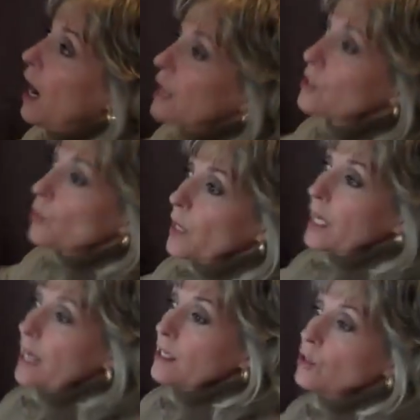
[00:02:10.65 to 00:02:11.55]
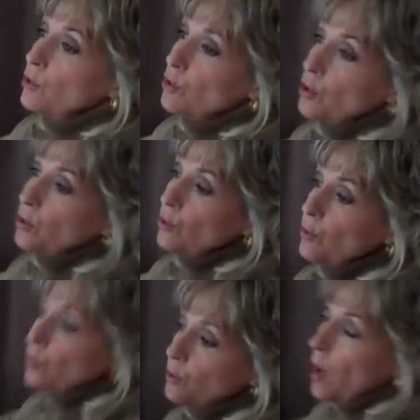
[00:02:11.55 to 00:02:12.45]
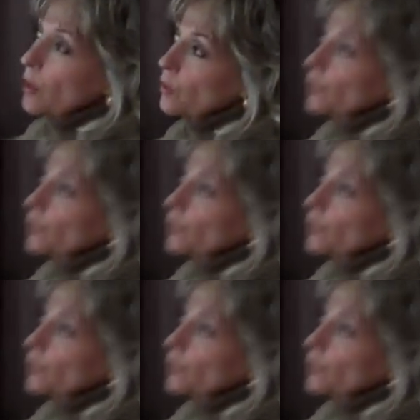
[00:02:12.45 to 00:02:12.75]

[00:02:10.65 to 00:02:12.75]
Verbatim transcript: Uh, so we can do two smaller